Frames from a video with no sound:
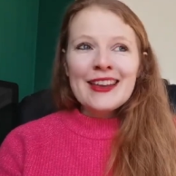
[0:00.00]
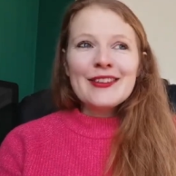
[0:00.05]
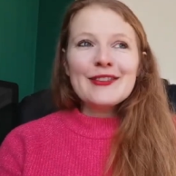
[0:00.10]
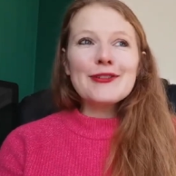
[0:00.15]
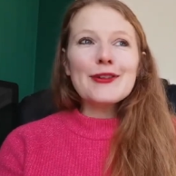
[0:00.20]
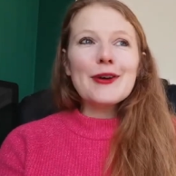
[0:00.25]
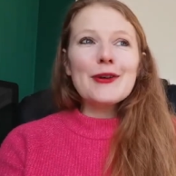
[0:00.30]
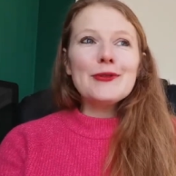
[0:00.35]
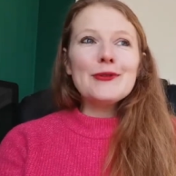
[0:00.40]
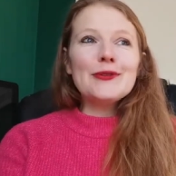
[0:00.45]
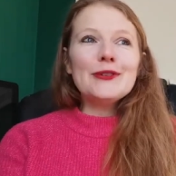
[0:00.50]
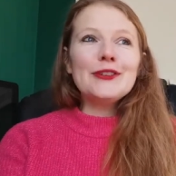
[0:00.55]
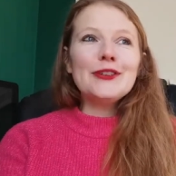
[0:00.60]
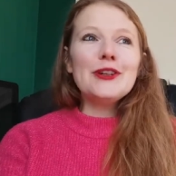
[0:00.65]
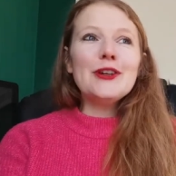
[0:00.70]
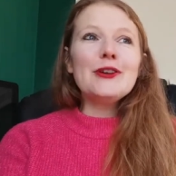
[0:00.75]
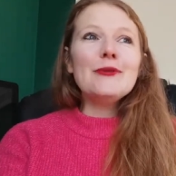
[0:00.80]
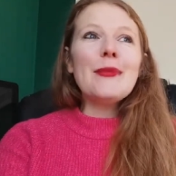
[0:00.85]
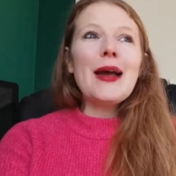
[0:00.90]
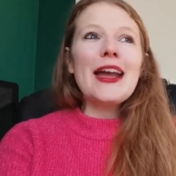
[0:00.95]
So
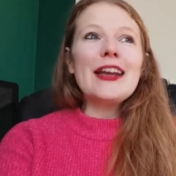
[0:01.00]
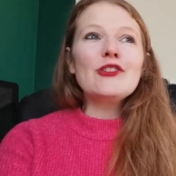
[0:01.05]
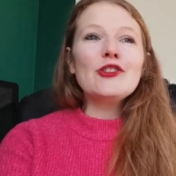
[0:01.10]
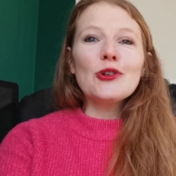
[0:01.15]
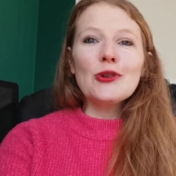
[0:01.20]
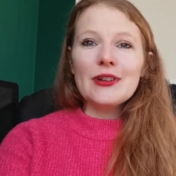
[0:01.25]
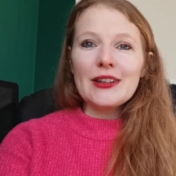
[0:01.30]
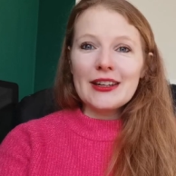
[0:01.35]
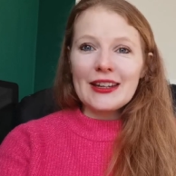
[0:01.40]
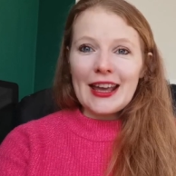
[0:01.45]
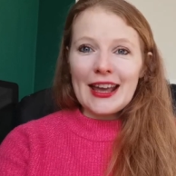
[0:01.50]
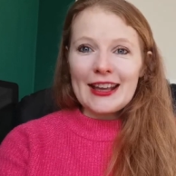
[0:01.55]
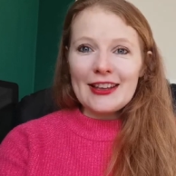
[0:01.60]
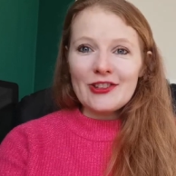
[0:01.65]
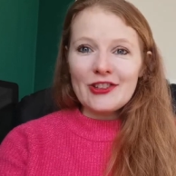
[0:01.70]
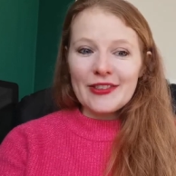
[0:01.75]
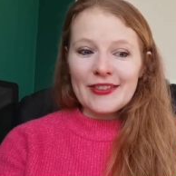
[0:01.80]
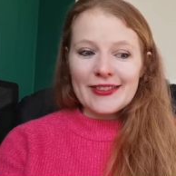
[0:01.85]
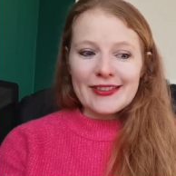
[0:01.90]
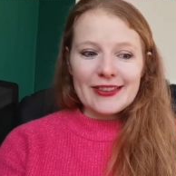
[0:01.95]
you may join an
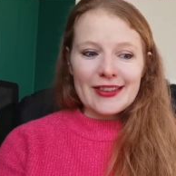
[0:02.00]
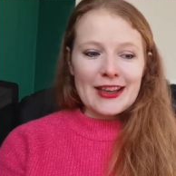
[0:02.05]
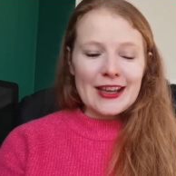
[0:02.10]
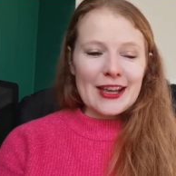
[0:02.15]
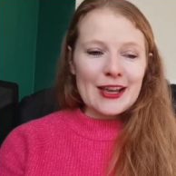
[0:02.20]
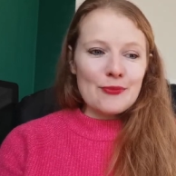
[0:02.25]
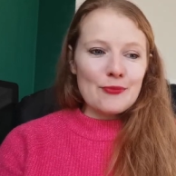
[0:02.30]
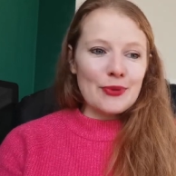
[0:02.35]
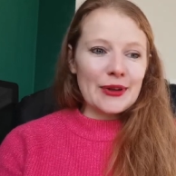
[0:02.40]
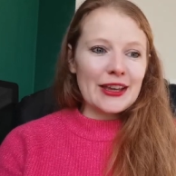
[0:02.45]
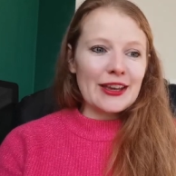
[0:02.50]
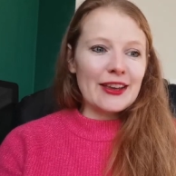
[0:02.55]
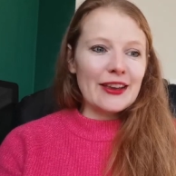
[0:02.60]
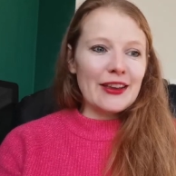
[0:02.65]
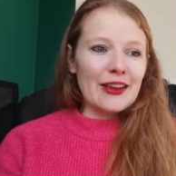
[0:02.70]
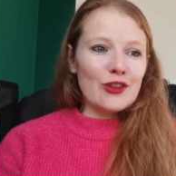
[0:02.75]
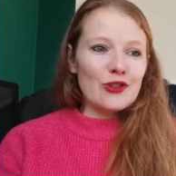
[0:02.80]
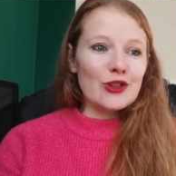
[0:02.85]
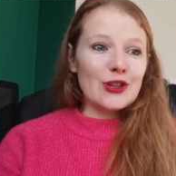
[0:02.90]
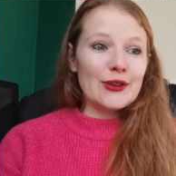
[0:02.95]
agency
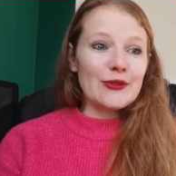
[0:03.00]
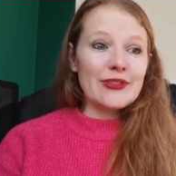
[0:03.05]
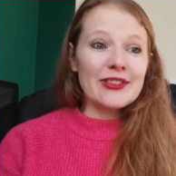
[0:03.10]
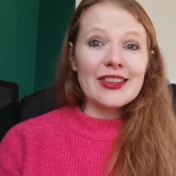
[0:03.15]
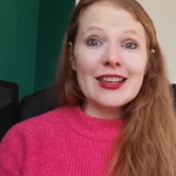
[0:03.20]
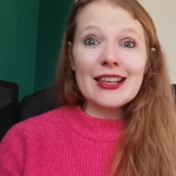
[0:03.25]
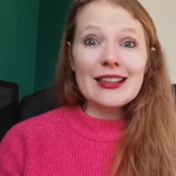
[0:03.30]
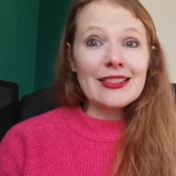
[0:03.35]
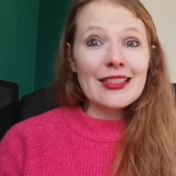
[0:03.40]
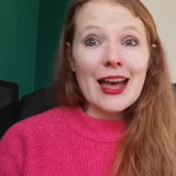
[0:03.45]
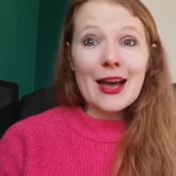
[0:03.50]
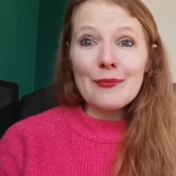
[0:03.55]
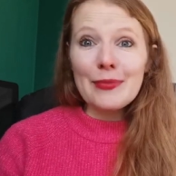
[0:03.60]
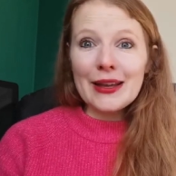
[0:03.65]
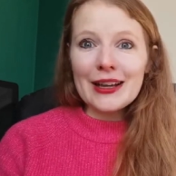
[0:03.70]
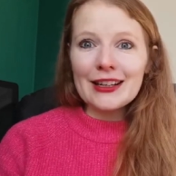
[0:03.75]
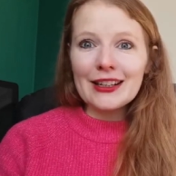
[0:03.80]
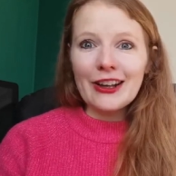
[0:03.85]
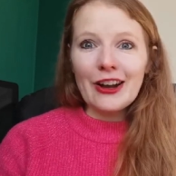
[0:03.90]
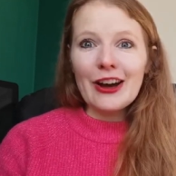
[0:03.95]
because you've seen their
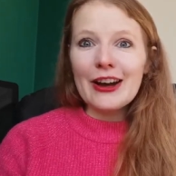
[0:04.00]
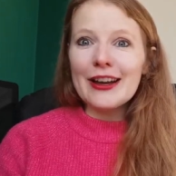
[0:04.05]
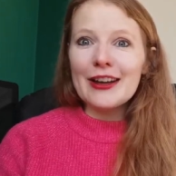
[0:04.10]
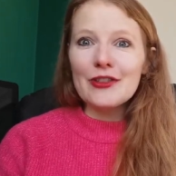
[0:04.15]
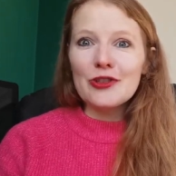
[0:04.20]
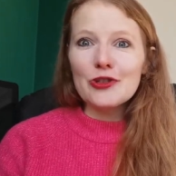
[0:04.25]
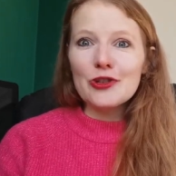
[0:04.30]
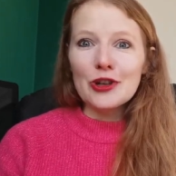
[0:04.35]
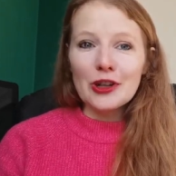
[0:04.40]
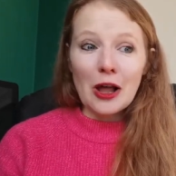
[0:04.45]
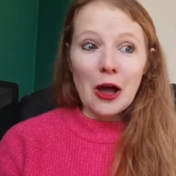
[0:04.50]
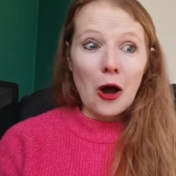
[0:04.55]
big clients.